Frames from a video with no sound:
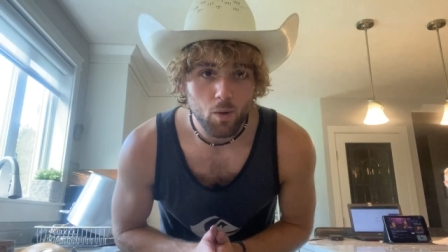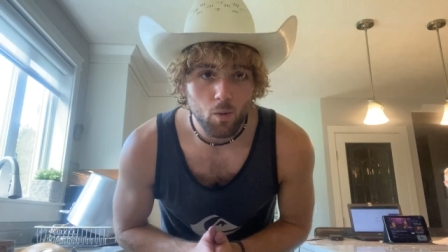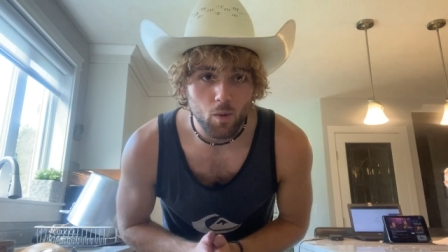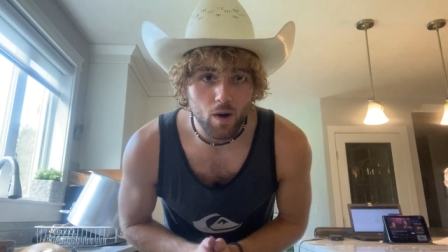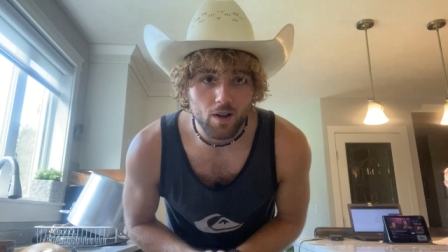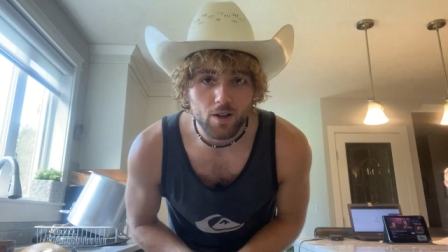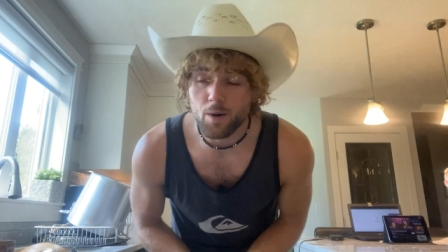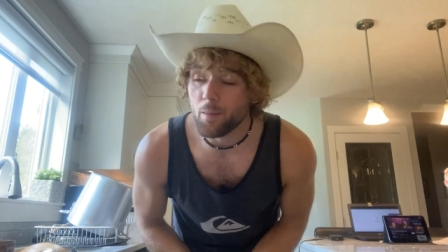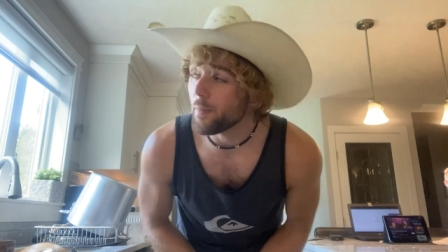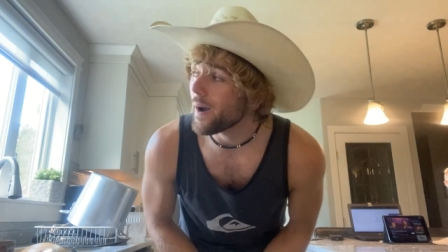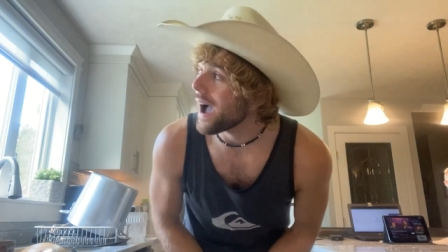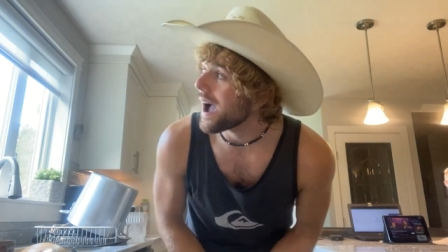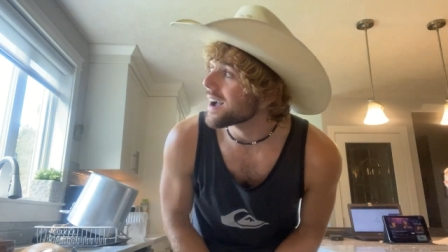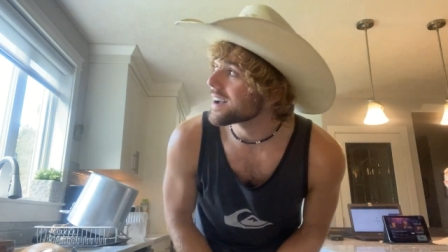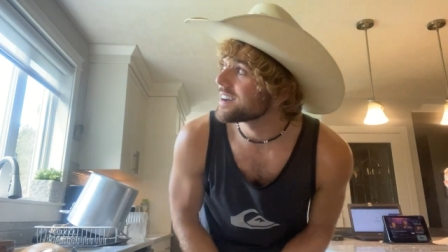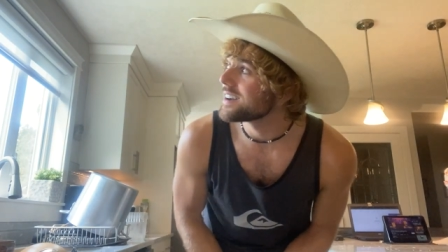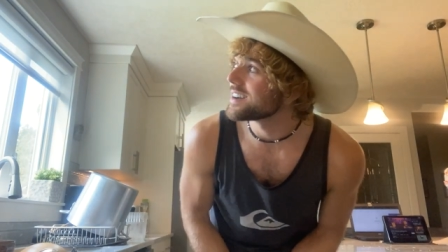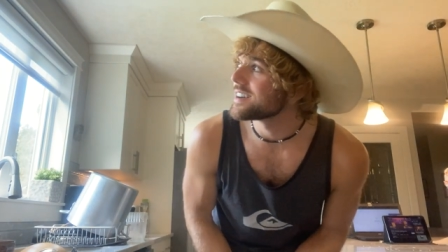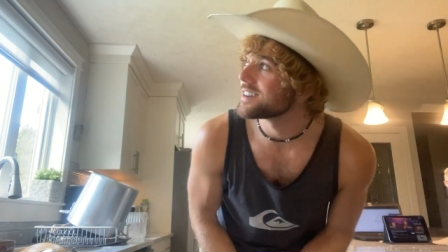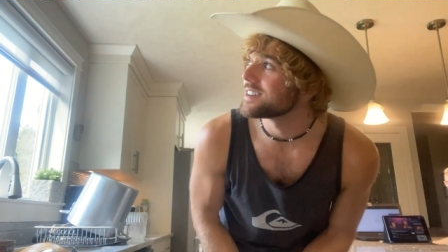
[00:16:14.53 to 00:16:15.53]
Welcome
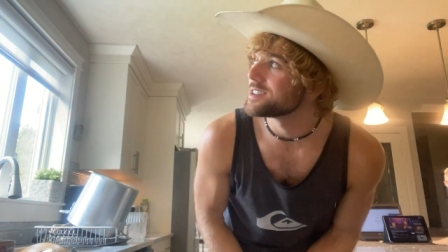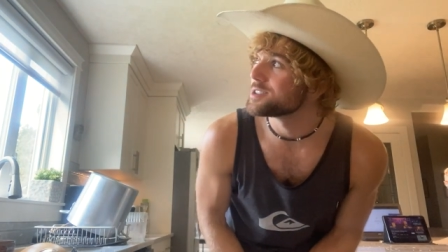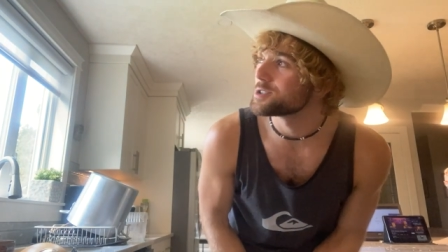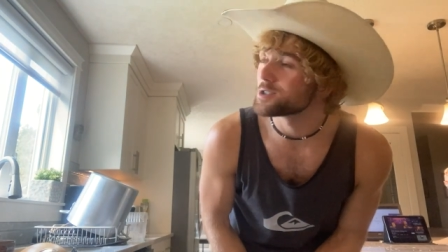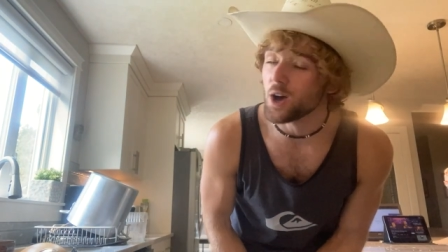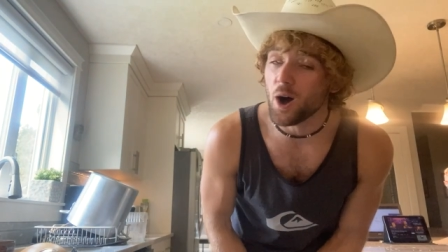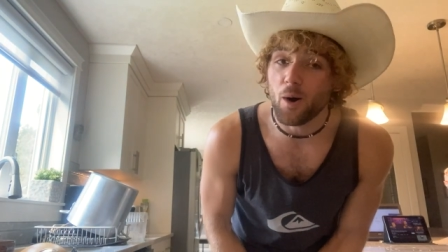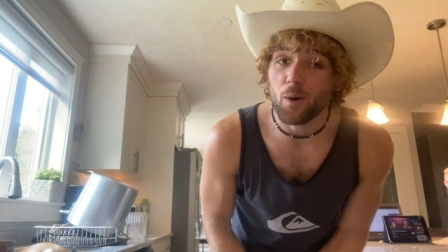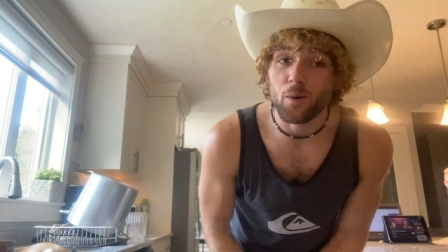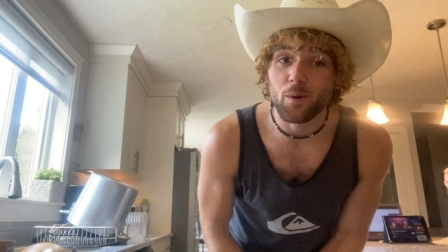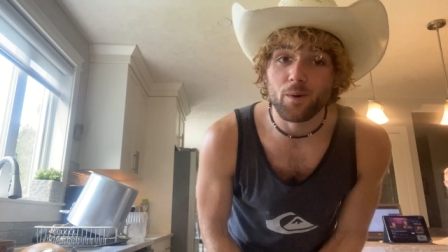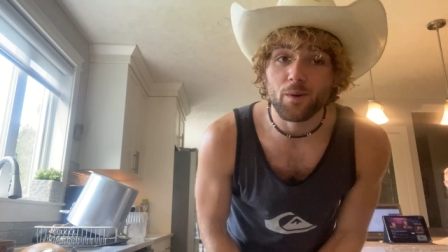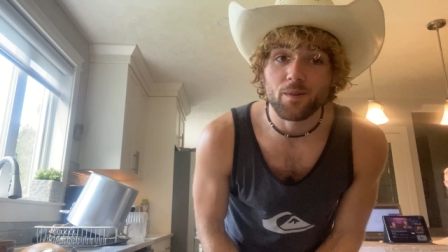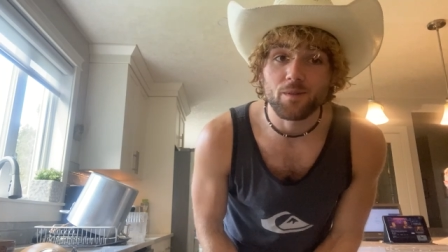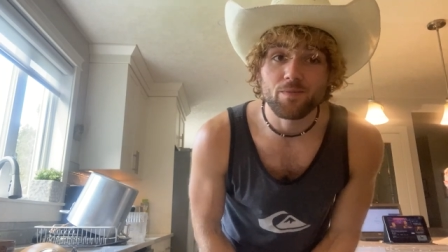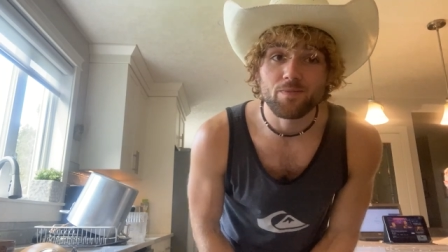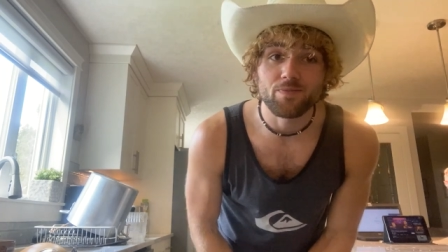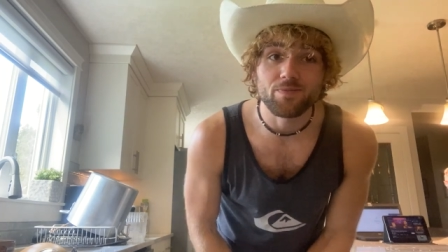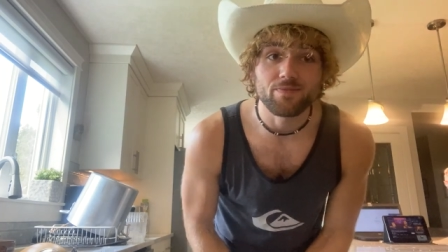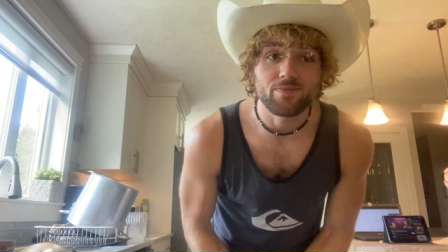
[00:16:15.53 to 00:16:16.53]
back. So
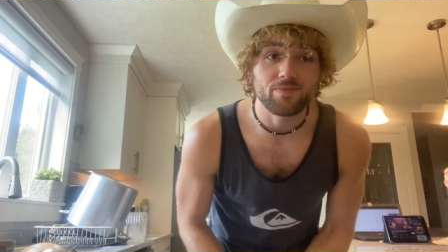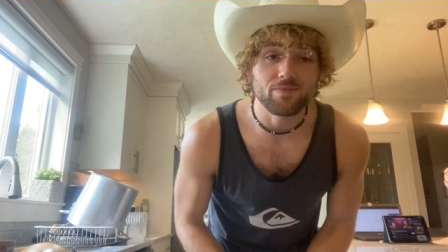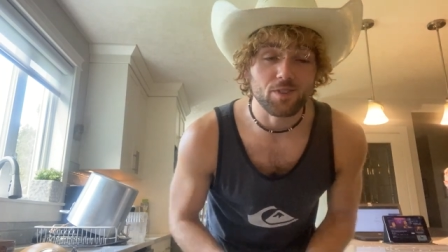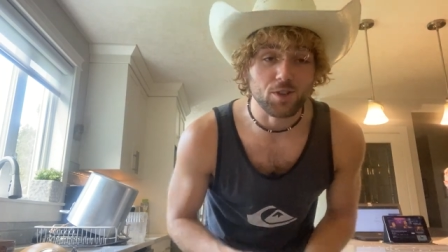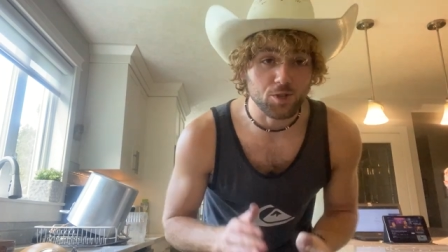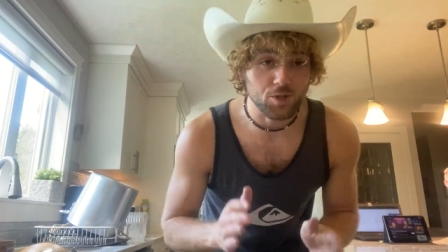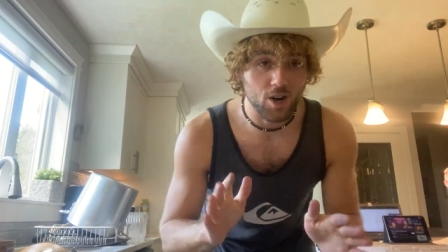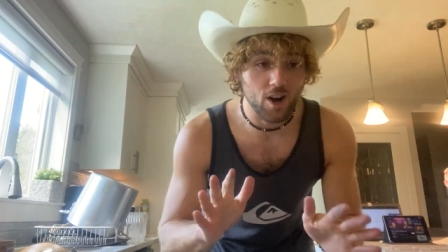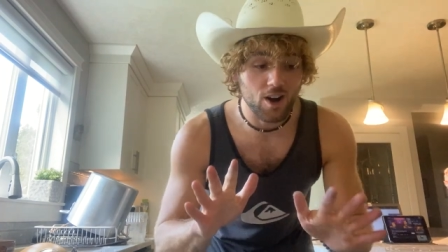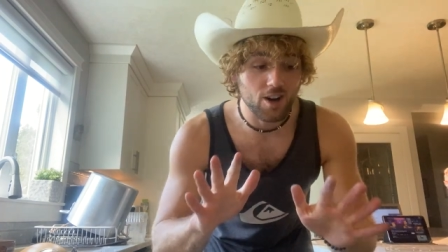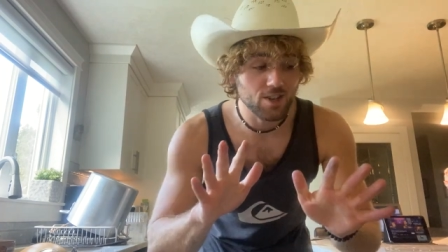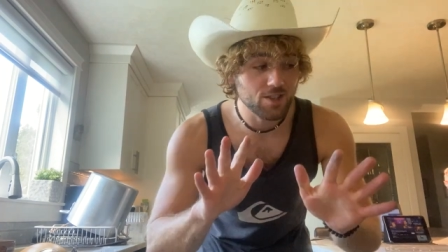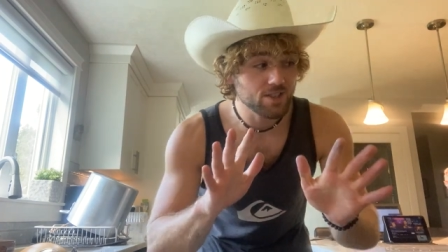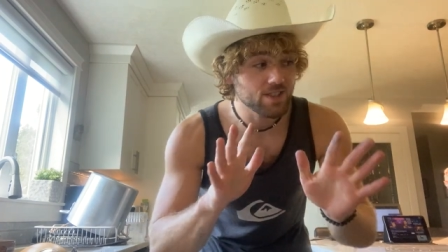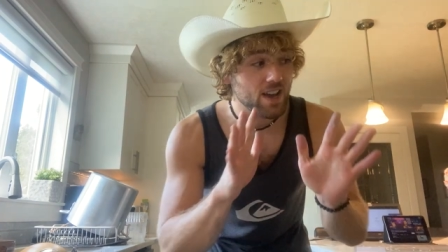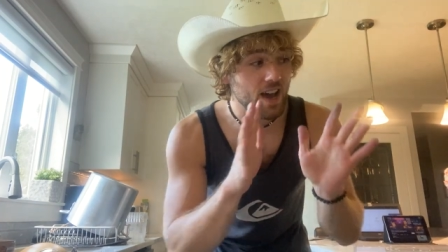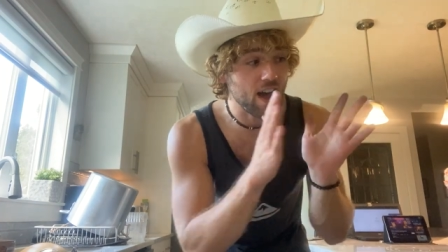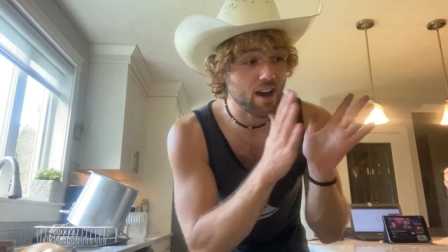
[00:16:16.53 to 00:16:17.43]
the jars